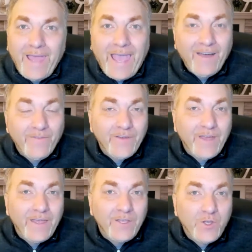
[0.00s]
have
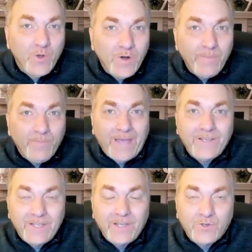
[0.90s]
your
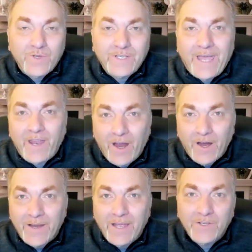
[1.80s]
best interests at
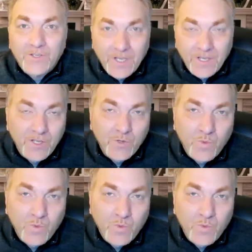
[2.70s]
heart just as